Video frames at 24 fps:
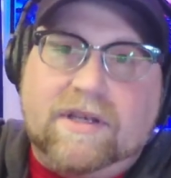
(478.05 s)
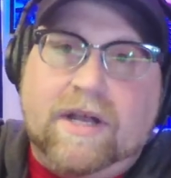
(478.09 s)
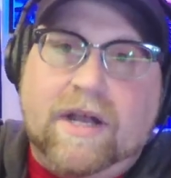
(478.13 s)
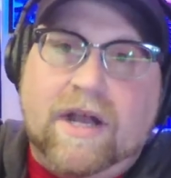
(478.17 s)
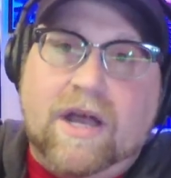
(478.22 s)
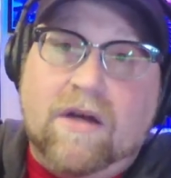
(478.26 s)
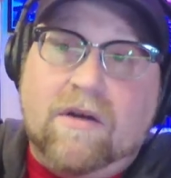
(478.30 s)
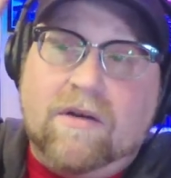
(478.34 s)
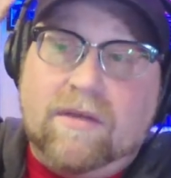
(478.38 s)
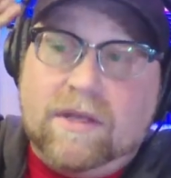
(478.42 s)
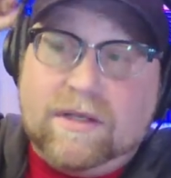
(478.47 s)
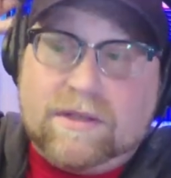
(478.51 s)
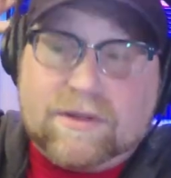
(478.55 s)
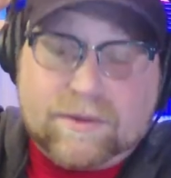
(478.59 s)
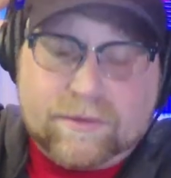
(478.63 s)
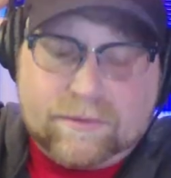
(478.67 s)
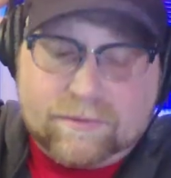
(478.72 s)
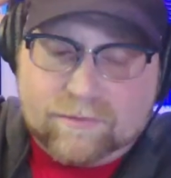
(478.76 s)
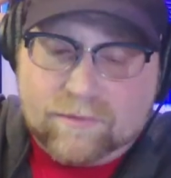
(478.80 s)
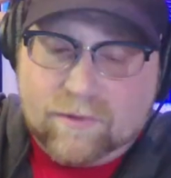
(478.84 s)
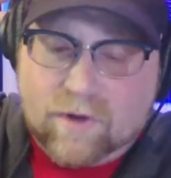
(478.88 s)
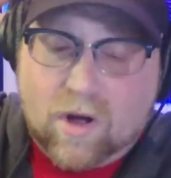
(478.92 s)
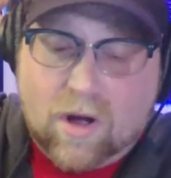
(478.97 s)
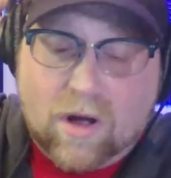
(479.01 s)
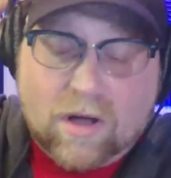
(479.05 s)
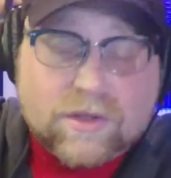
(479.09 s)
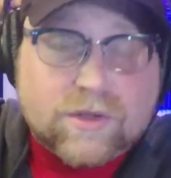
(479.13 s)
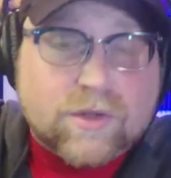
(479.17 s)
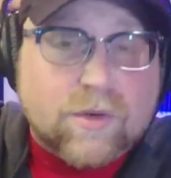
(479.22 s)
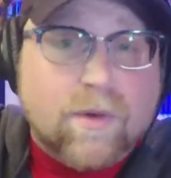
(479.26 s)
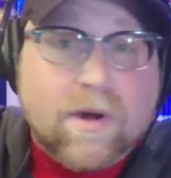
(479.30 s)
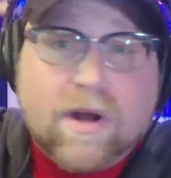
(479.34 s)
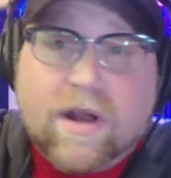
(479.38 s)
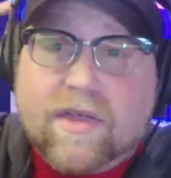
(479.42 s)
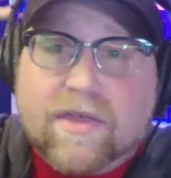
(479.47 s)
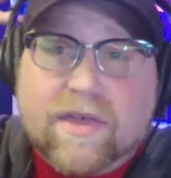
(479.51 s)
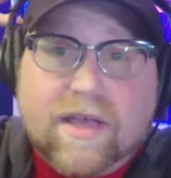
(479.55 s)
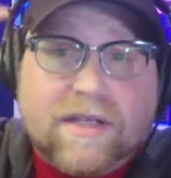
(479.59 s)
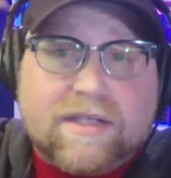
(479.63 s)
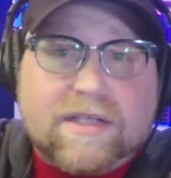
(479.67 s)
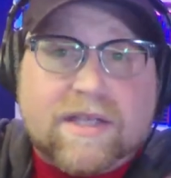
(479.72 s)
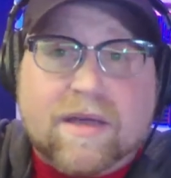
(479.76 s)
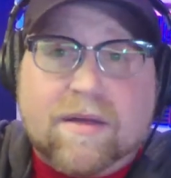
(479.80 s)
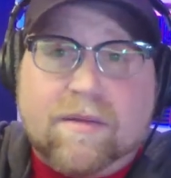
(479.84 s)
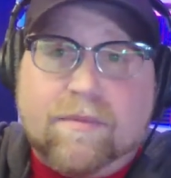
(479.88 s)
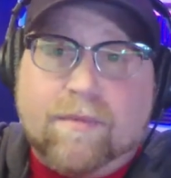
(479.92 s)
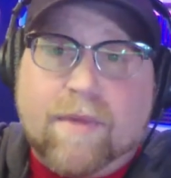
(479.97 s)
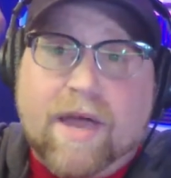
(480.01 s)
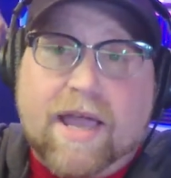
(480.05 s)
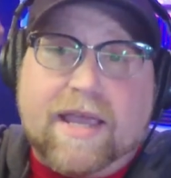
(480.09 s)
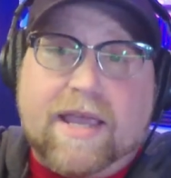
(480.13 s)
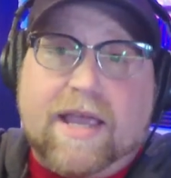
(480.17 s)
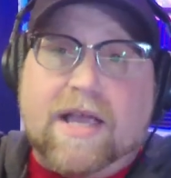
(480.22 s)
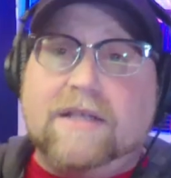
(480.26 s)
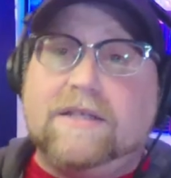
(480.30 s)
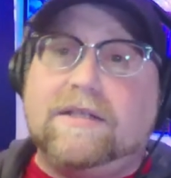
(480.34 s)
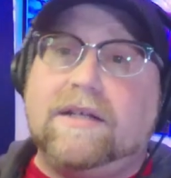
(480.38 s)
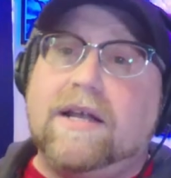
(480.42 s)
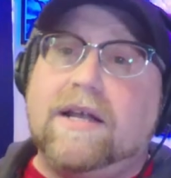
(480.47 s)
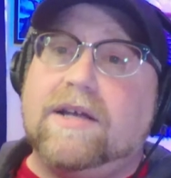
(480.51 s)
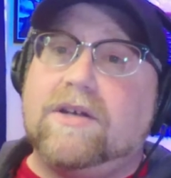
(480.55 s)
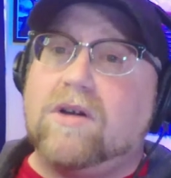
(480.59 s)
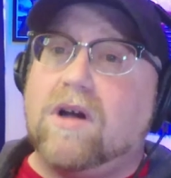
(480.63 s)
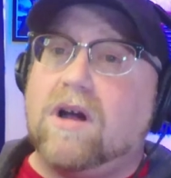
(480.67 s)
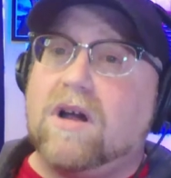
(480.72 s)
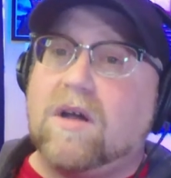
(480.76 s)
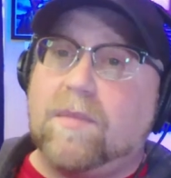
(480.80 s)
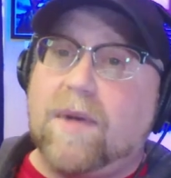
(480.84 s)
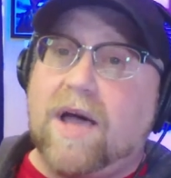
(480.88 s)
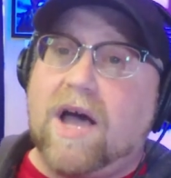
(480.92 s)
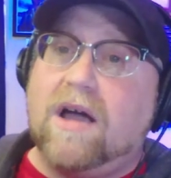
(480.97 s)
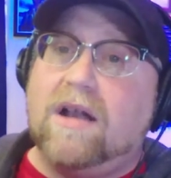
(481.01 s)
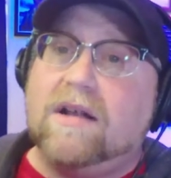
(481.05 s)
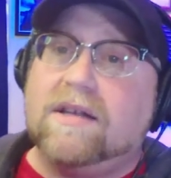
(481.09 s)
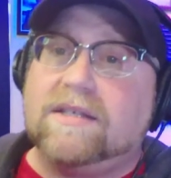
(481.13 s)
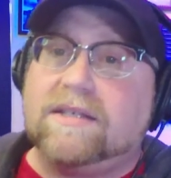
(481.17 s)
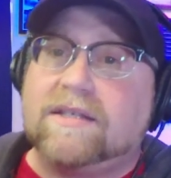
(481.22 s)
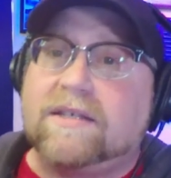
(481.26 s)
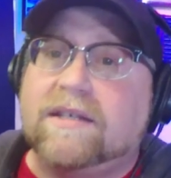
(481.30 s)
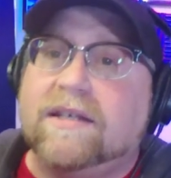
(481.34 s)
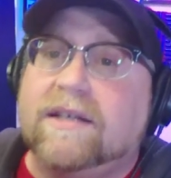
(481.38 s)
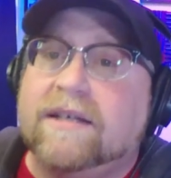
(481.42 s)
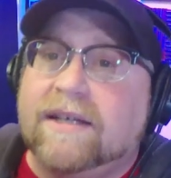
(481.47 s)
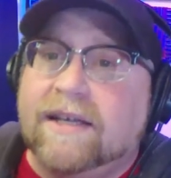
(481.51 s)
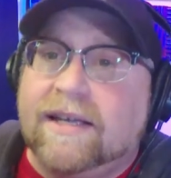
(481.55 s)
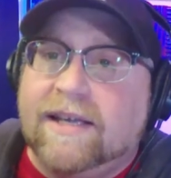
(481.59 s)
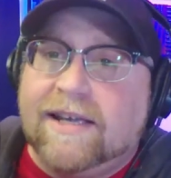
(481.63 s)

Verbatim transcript: You know, that's also one of the things that my guest talk about is